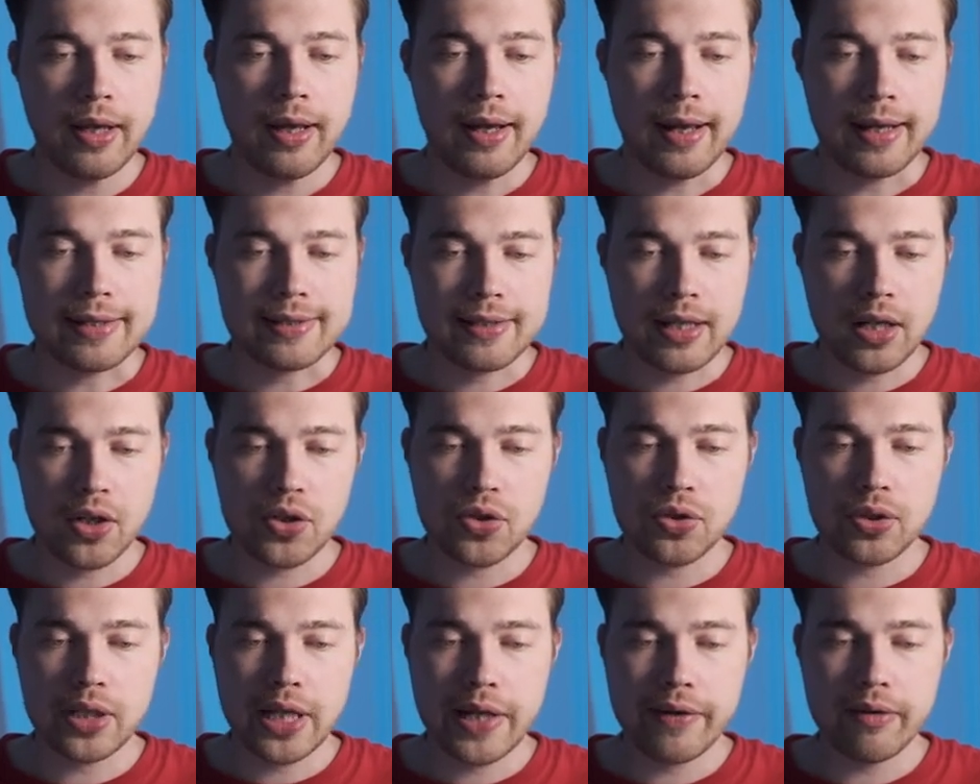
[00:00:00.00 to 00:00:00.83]
A set
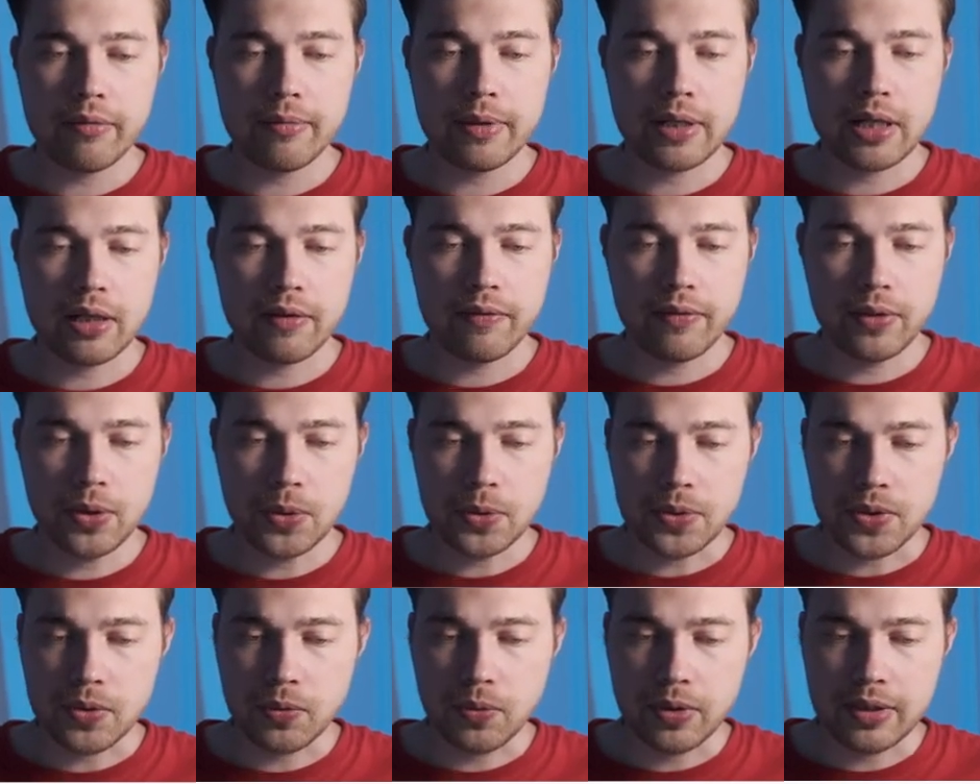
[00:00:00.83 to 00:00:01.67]
should never be
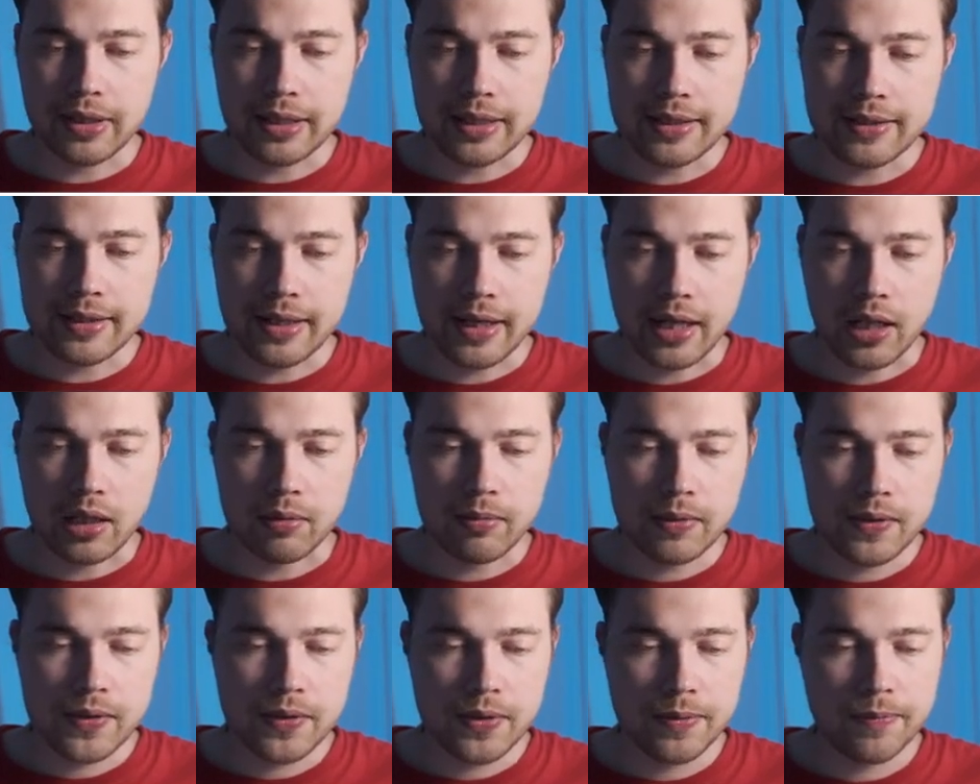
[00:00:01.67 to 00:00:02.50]
confused with its
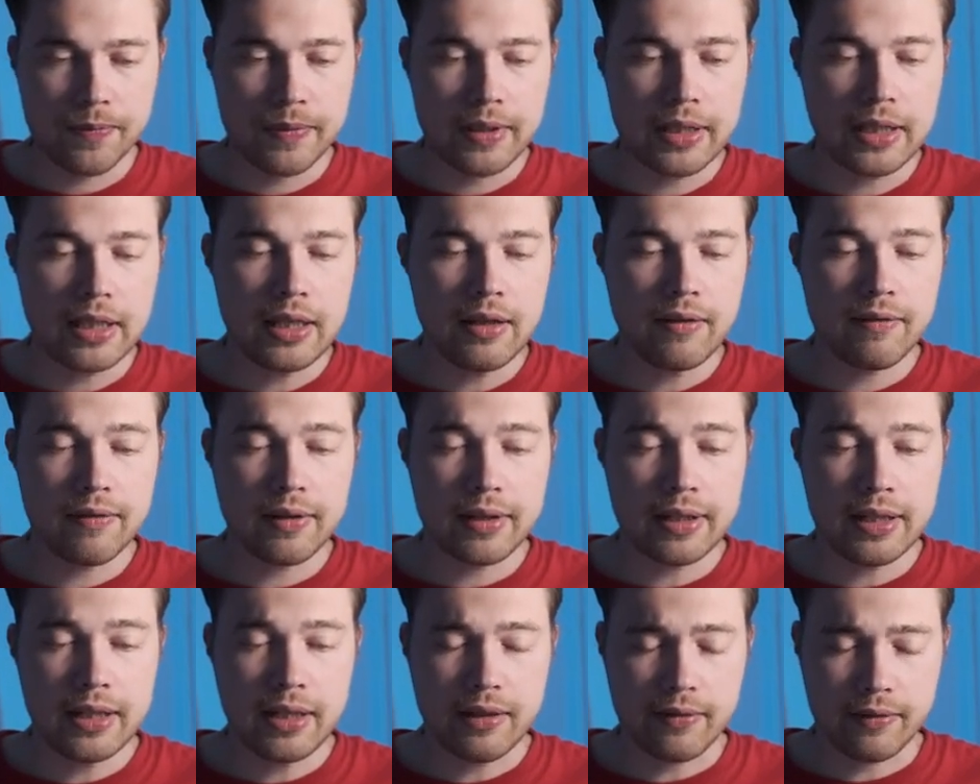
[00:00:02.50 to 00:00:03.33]
elements, even
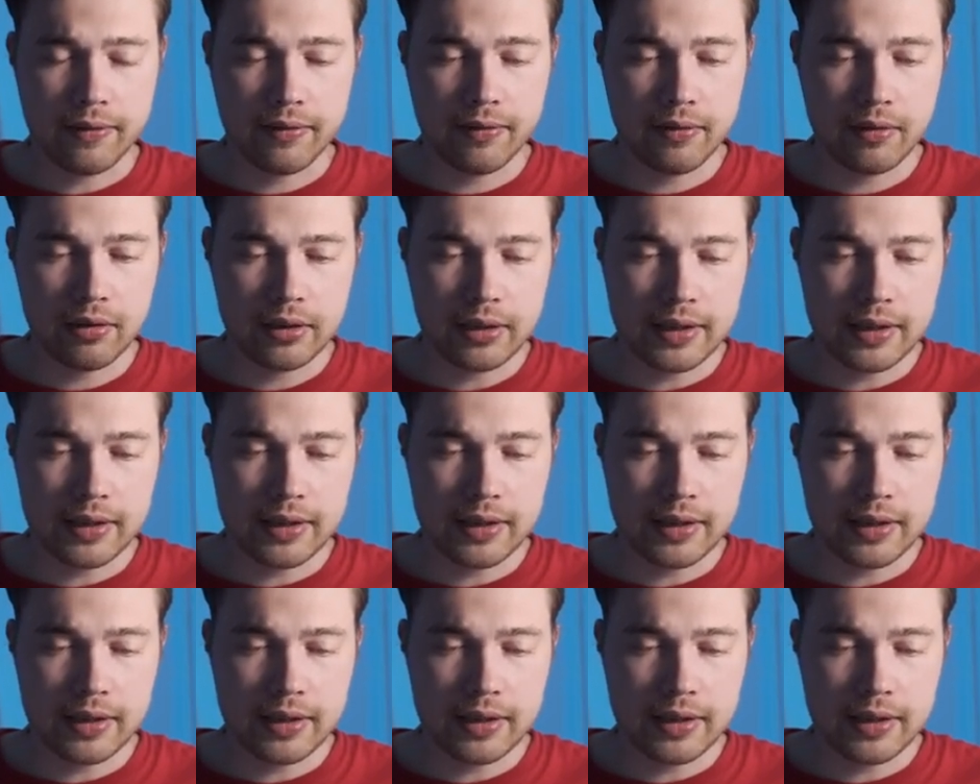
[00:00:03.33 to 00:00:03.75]
if the